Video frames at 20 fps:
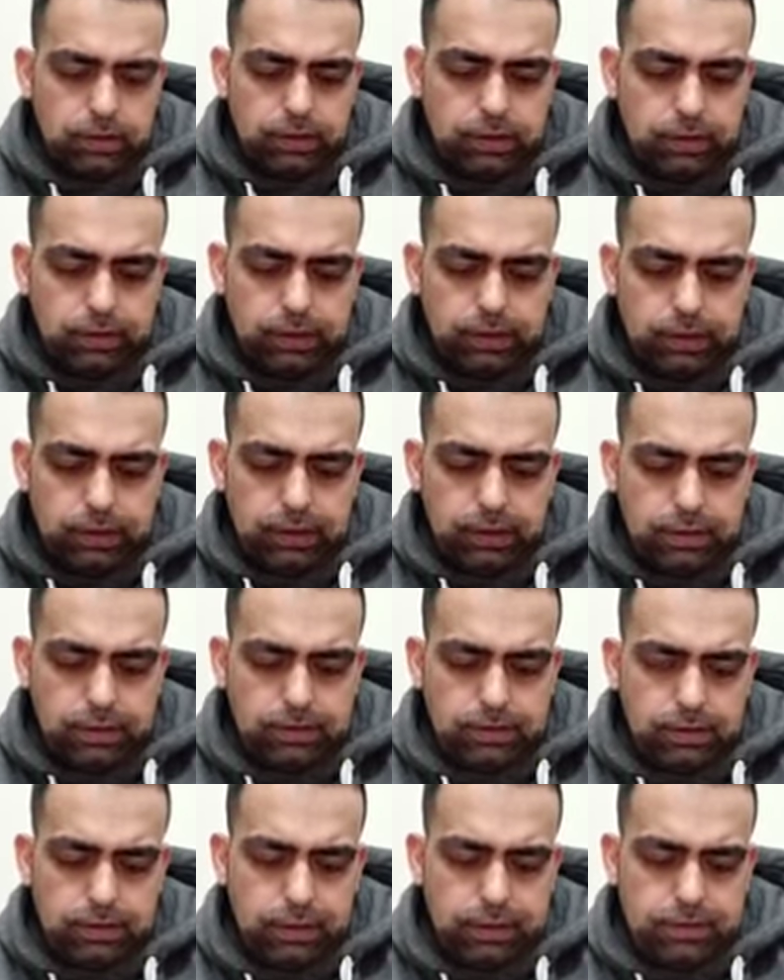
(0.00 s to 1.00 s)
Yeah, so
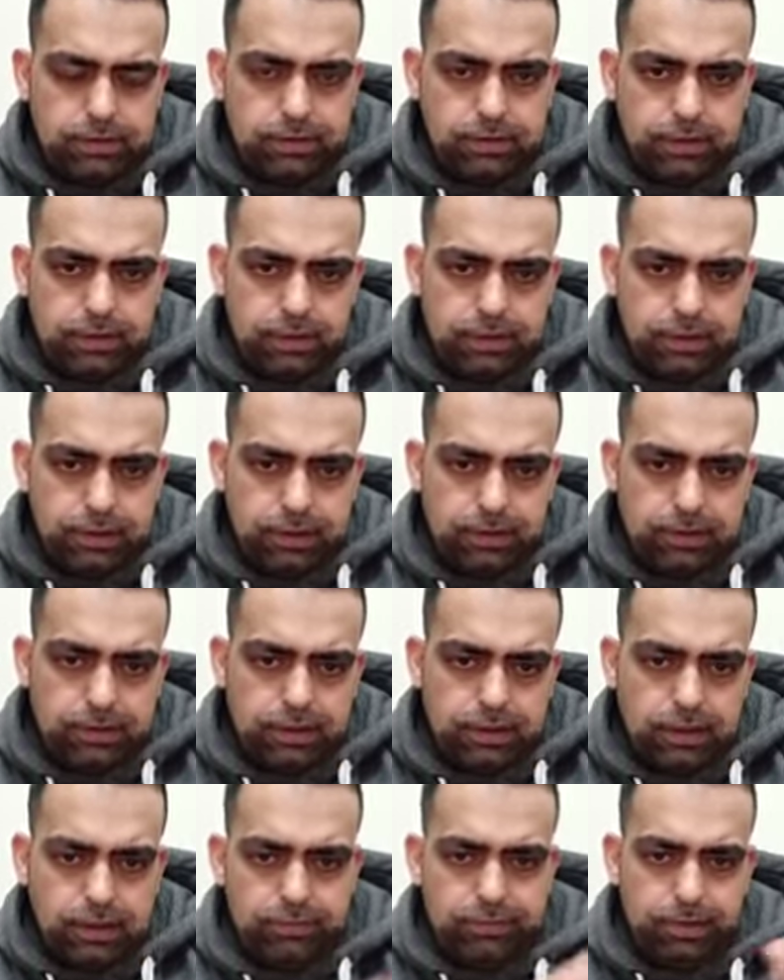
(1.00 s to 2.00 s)
let's
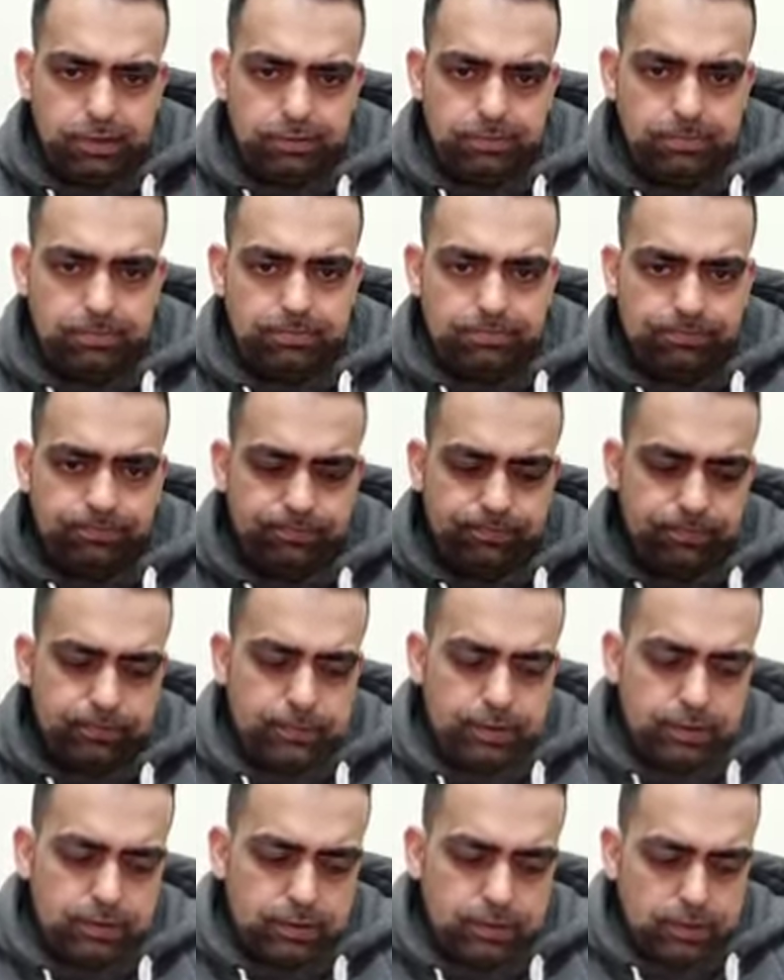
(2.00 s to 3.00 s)
start with
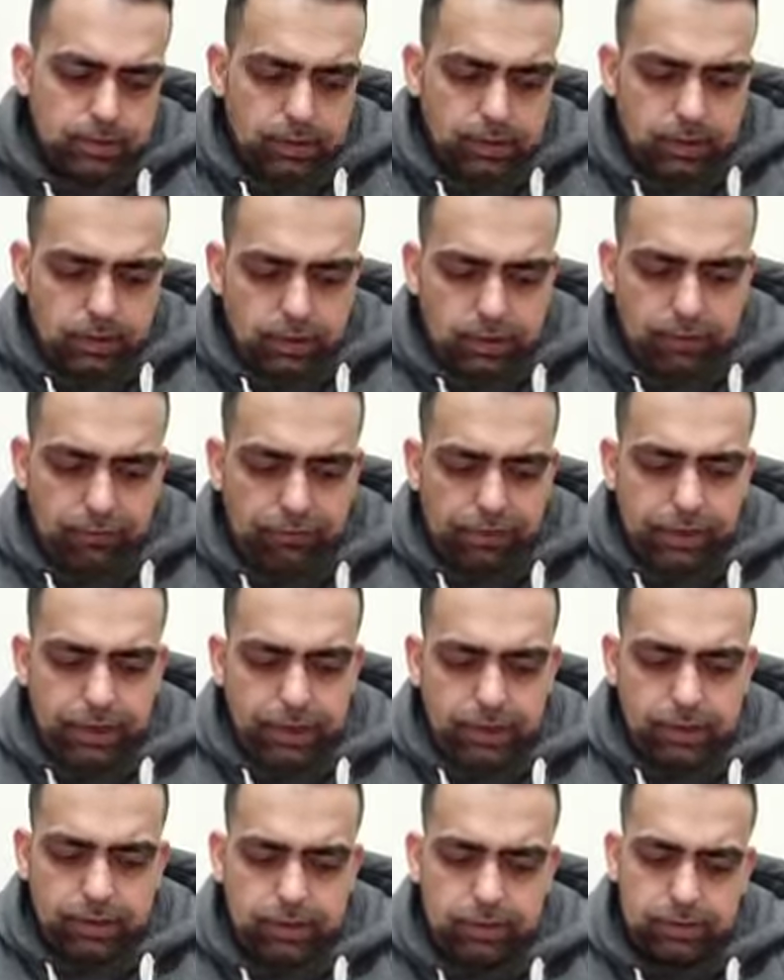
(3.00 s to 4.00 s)
the wing.
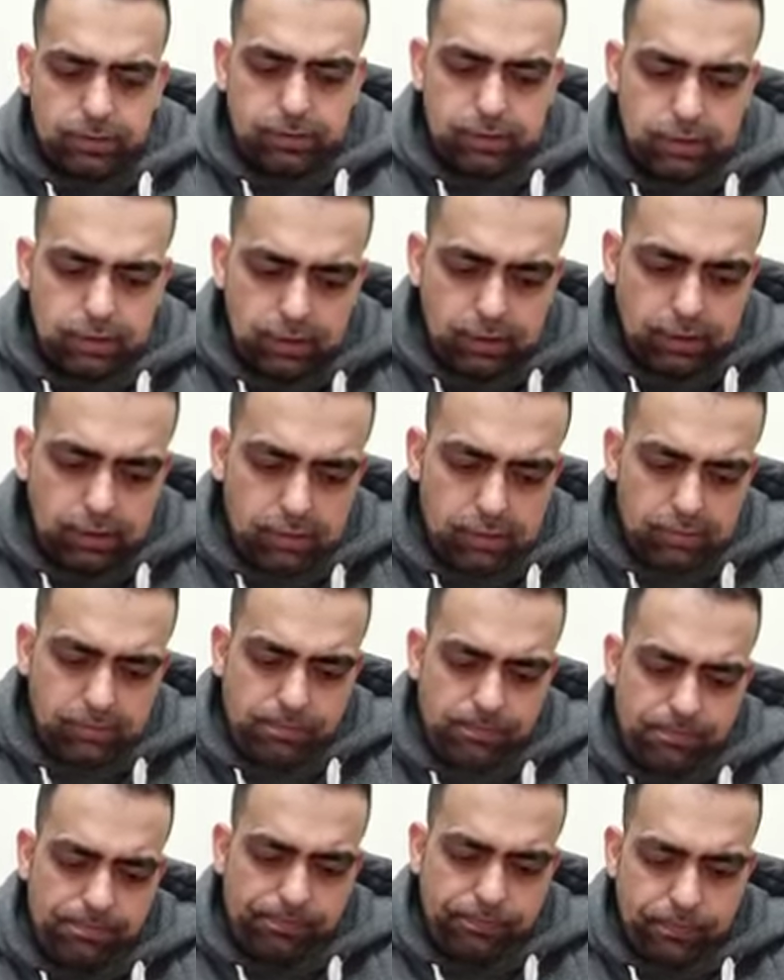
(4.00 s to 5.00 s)
So
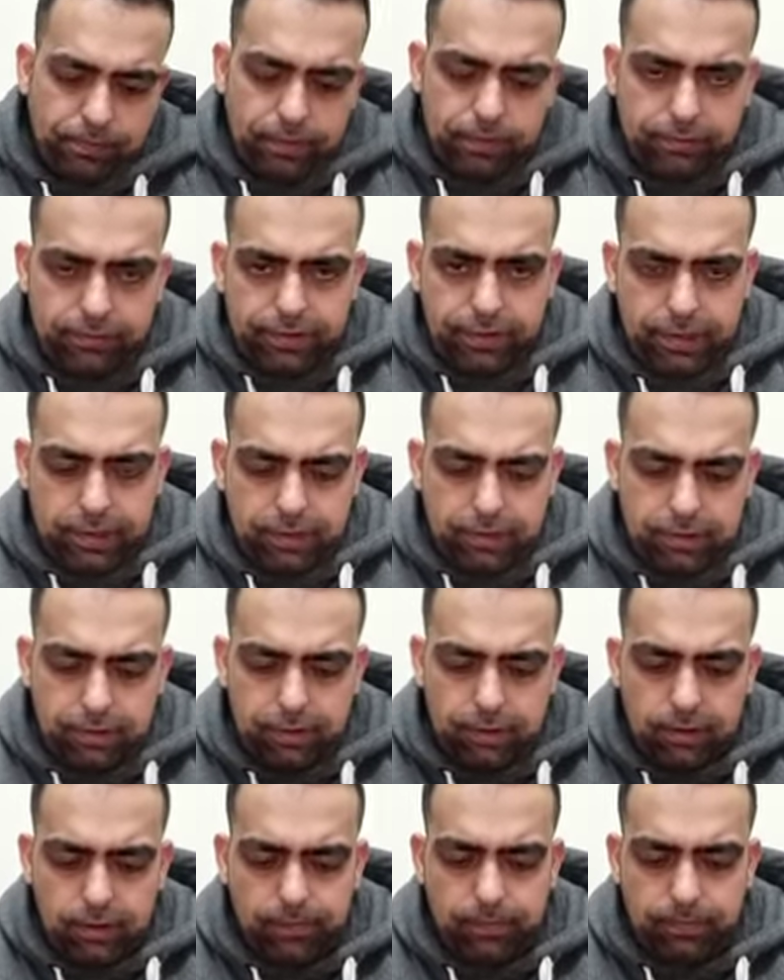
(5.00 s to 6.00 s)
the wing is
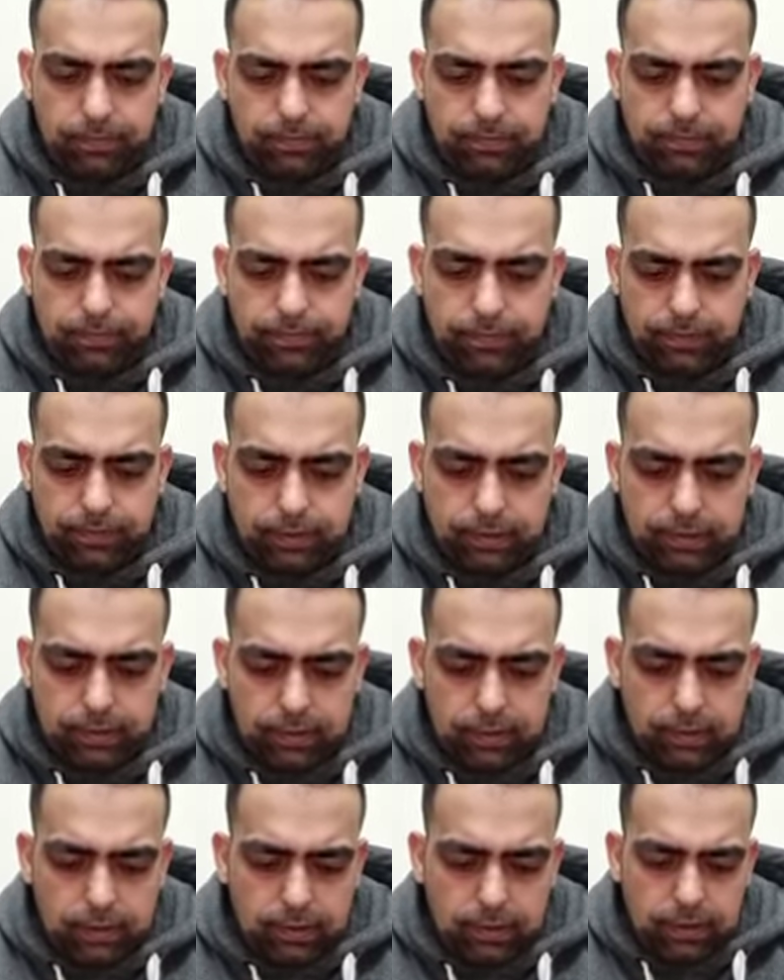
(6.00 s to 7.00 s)
soft.
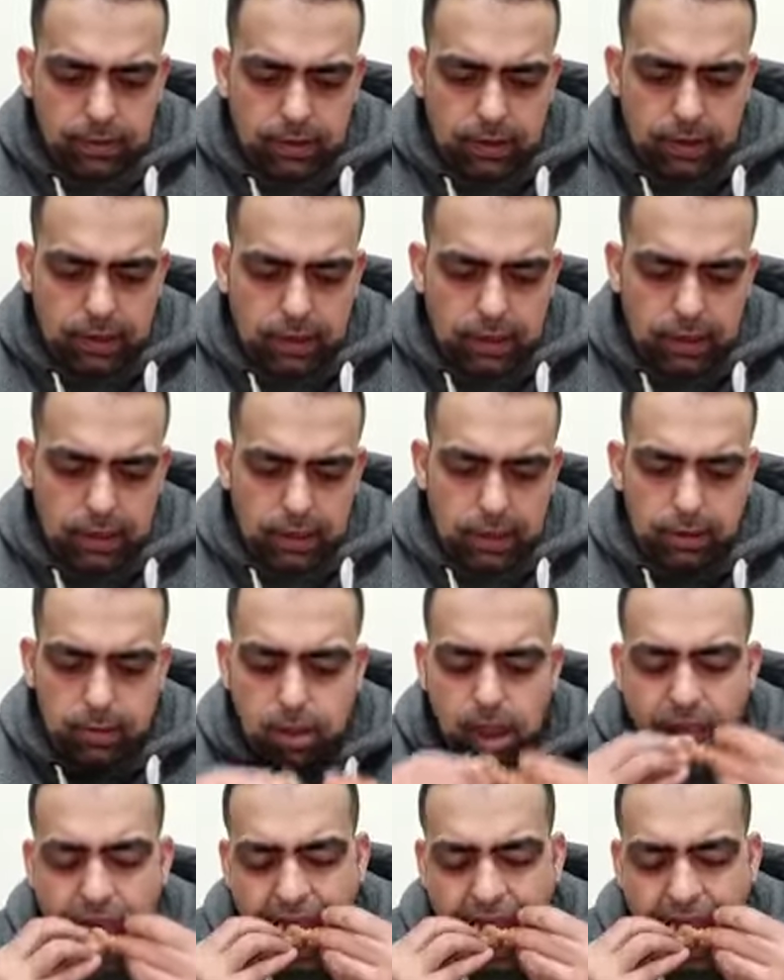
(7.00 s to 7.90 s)
I